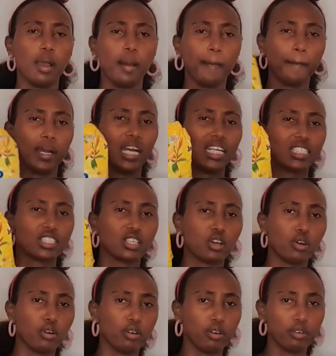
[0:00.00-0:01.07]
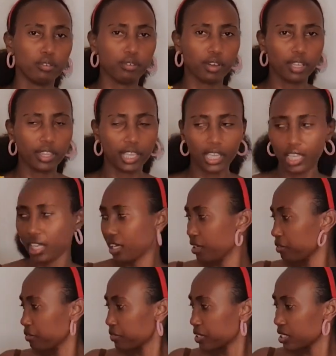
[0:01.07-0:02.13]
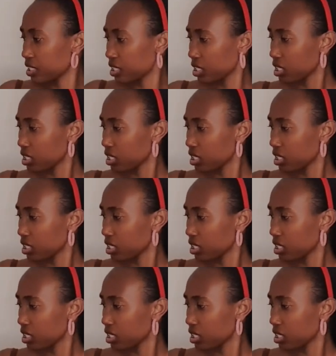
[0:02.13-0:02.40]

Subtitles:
part of the gift